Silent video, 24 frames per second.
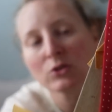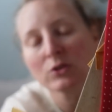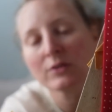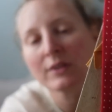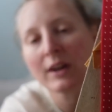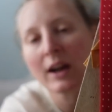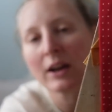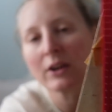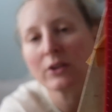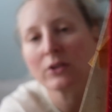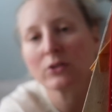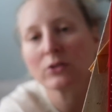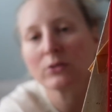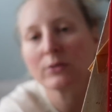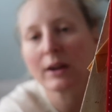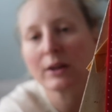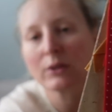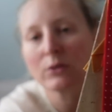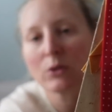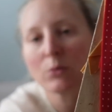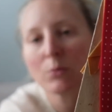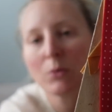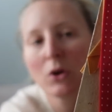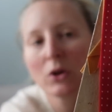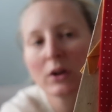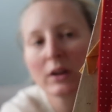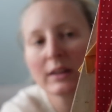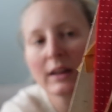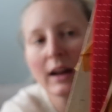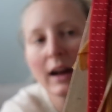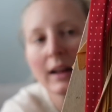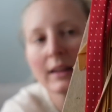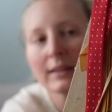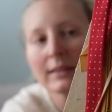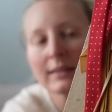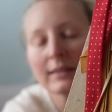We've got red with polka
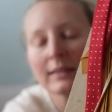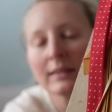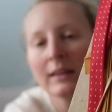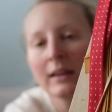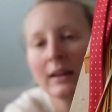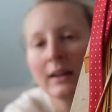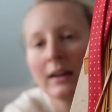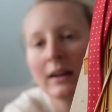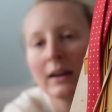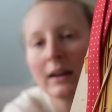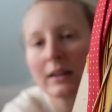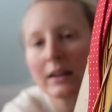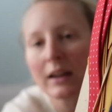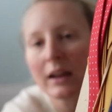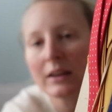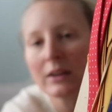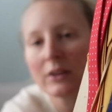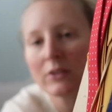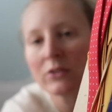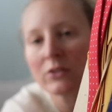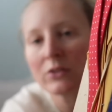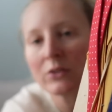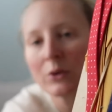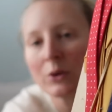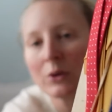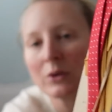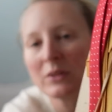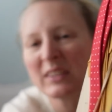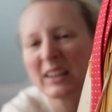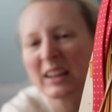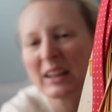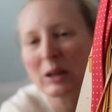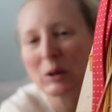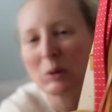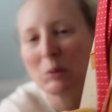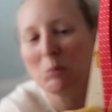dots, kind of
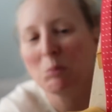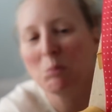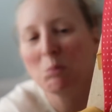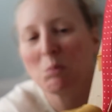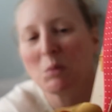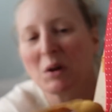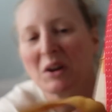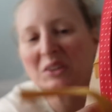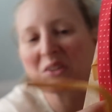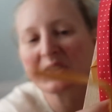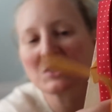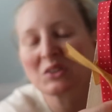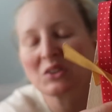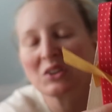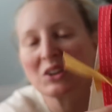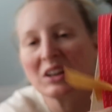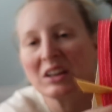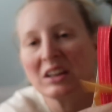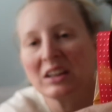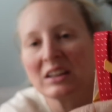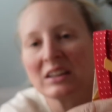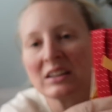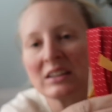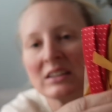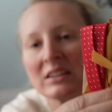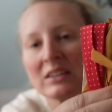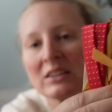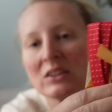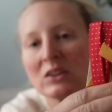like mustardy